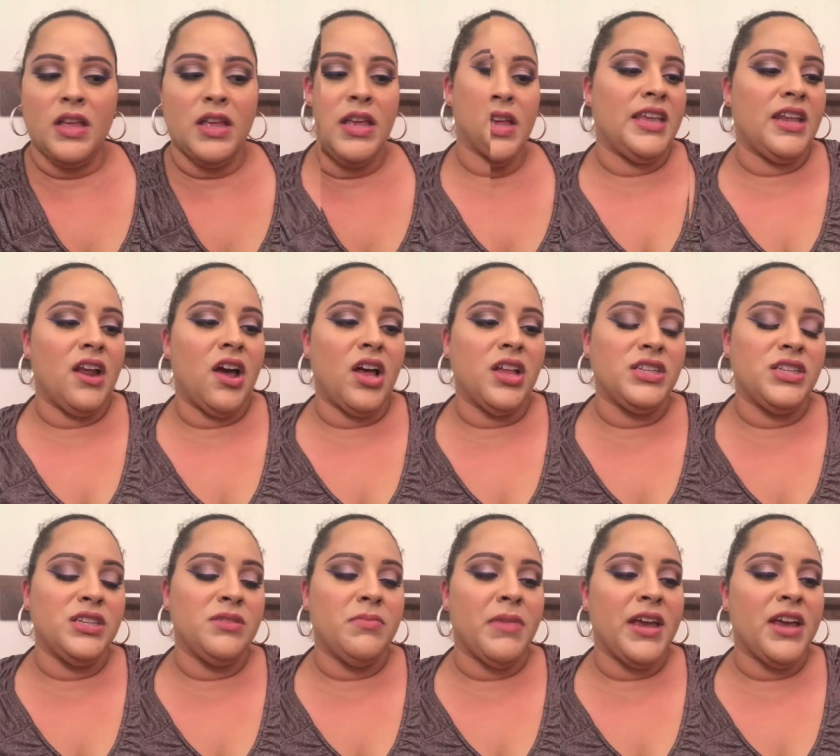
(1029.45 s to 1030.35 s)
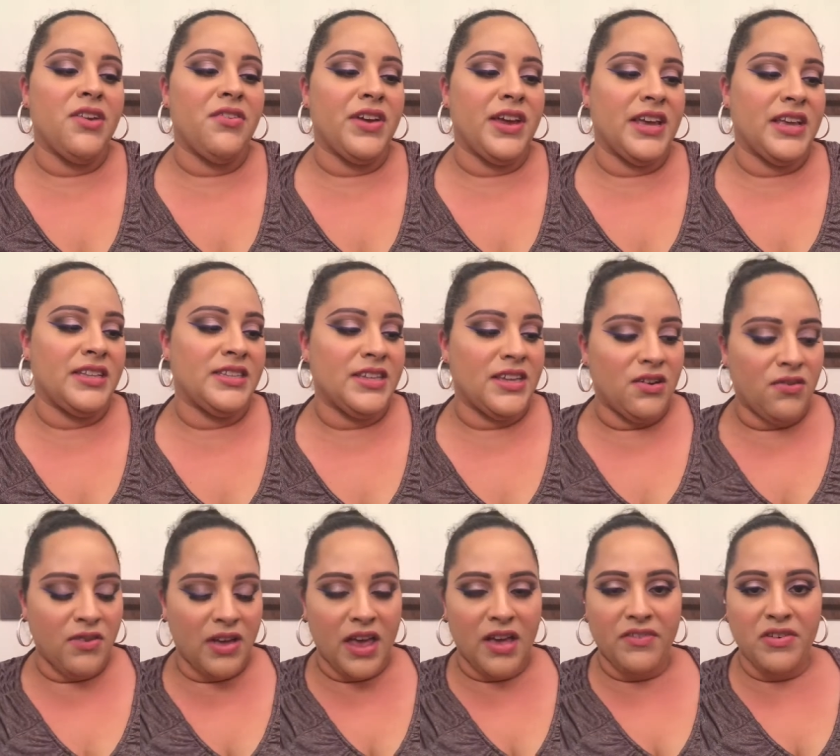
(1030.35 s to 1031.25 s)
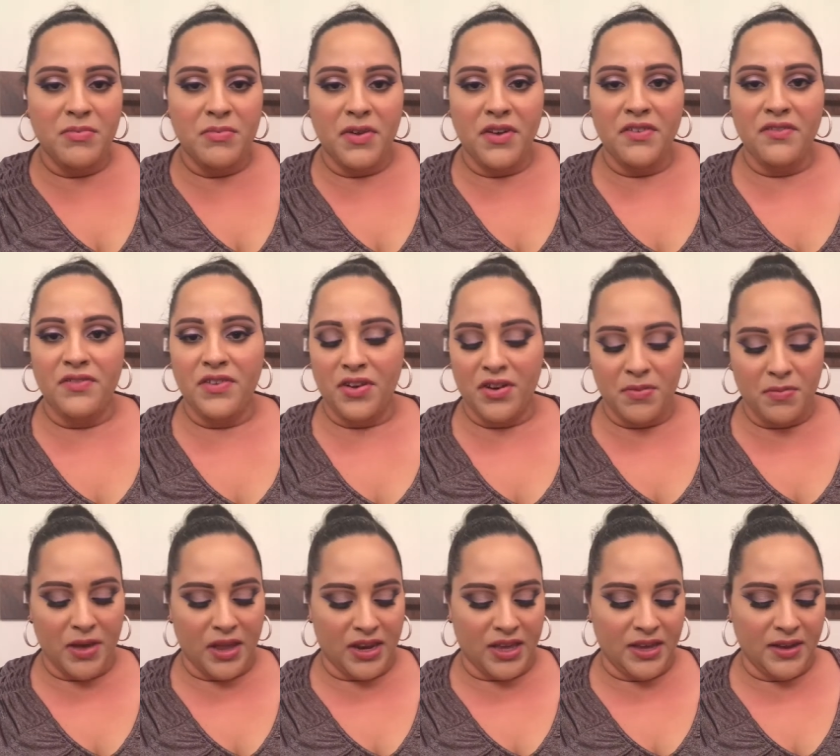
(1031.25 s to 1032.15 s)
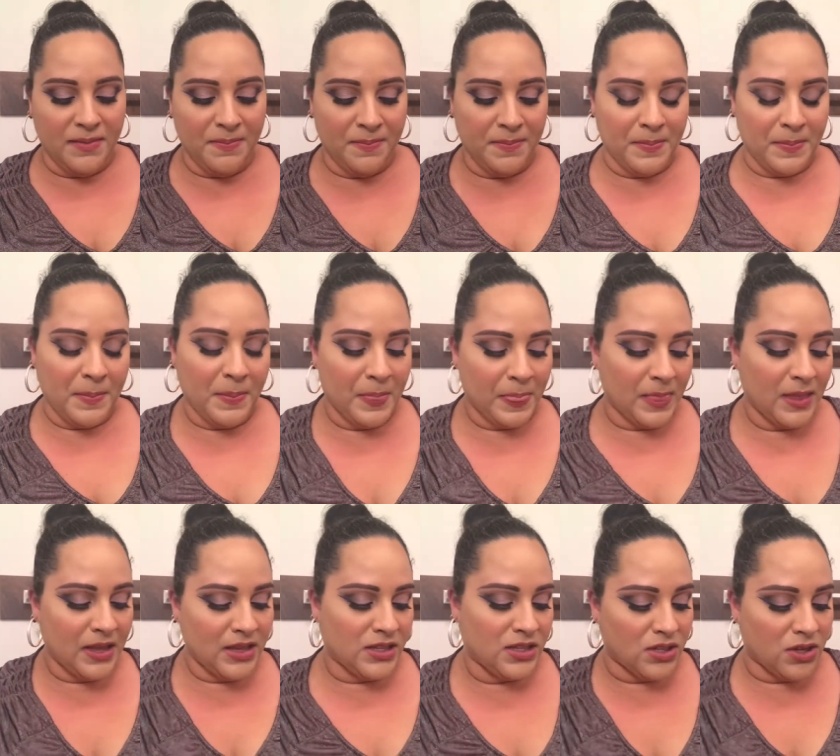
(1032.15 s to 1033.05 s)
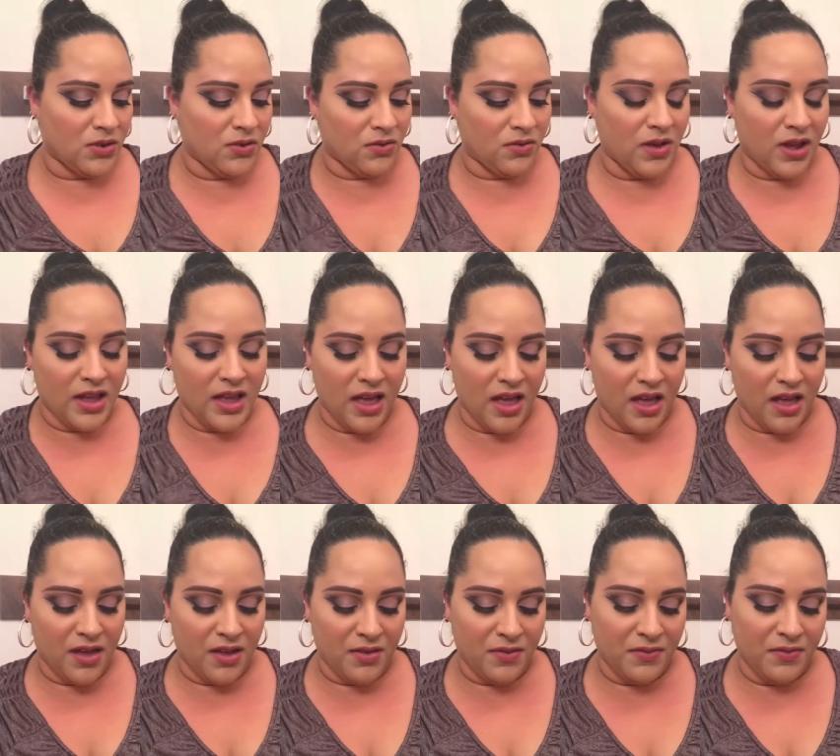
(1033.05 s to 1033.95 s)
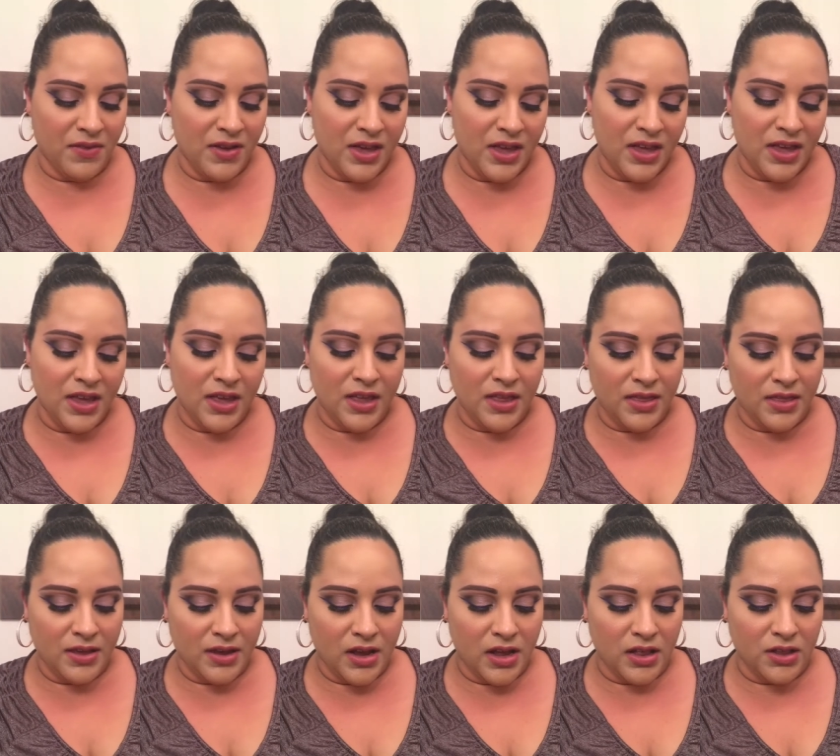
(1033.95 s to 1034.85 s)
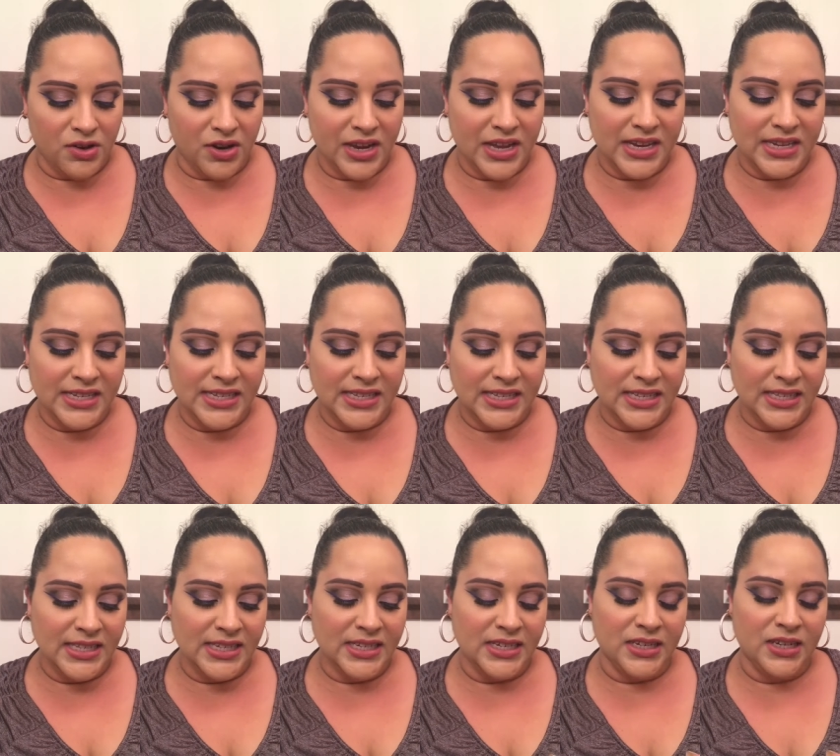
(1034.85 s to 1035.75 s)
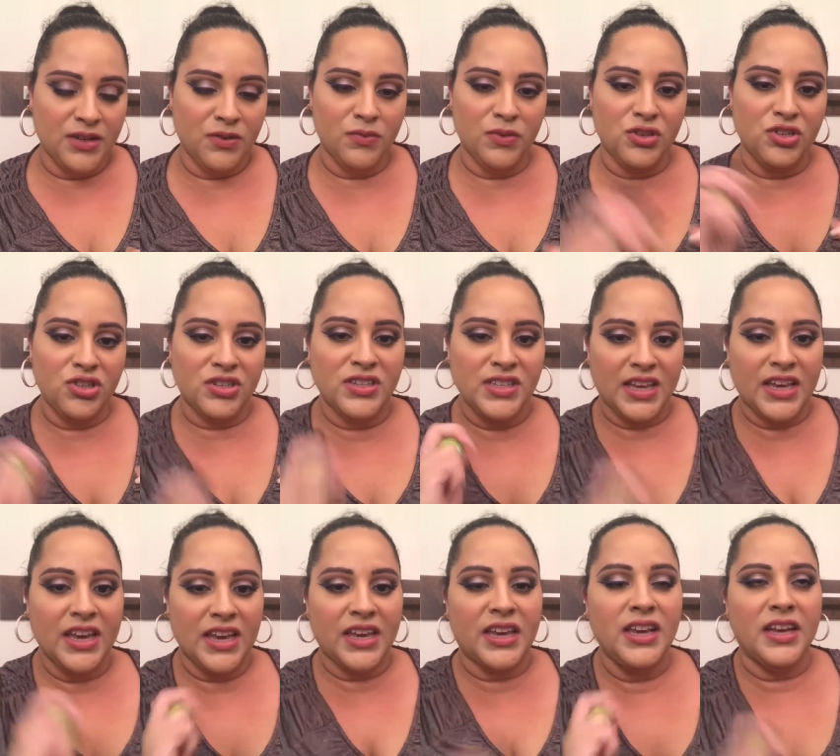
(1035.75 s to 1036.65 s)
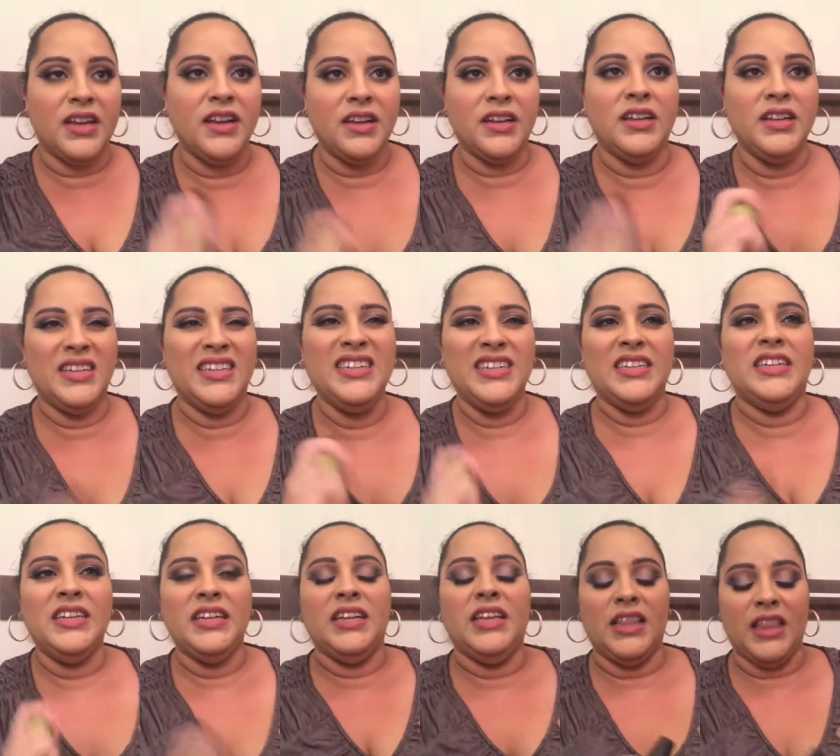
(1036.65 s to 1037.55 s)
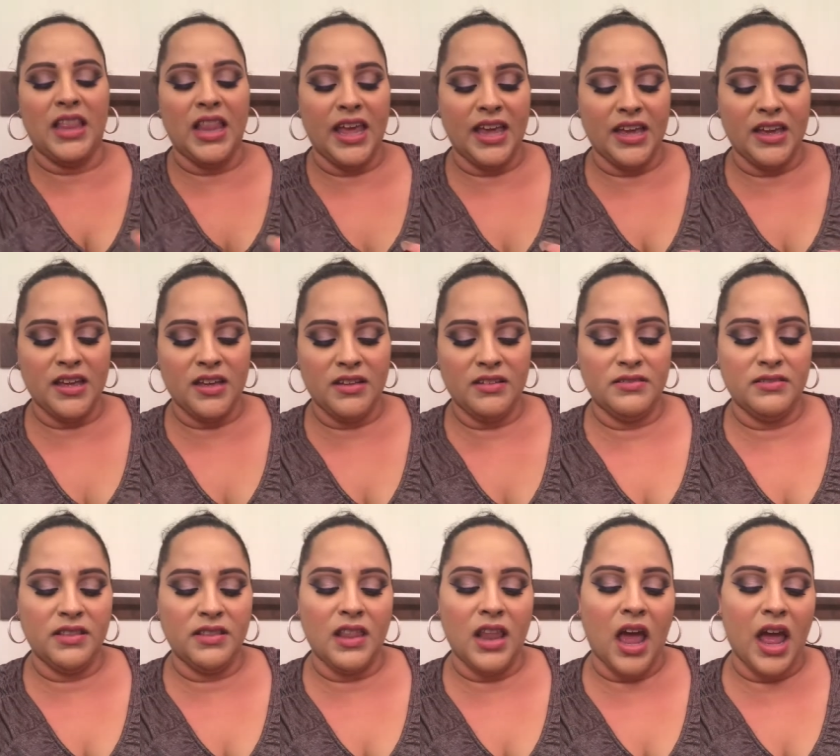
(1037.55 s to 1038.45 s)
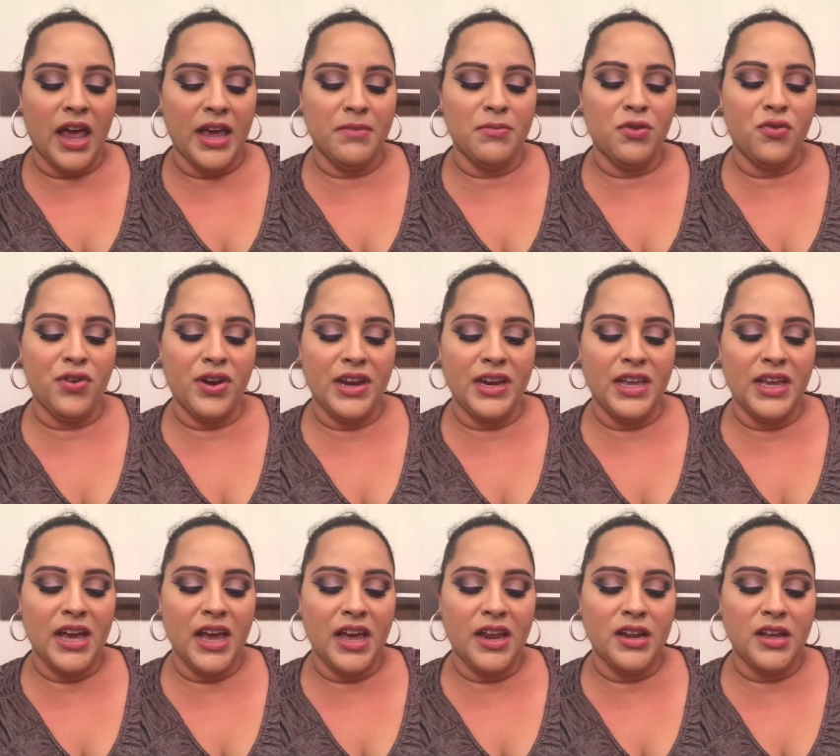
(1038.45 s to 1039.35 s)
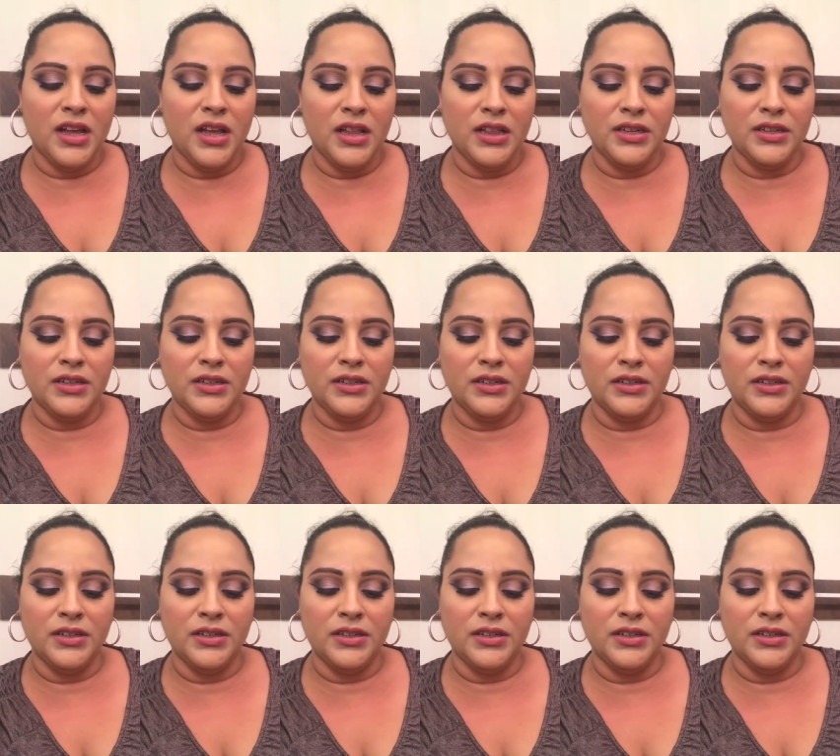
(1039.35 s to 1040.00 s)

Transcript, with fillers: Then onto my greens. I don't have very many. So I have the color Innocent, which is a like lime greeny kind of color.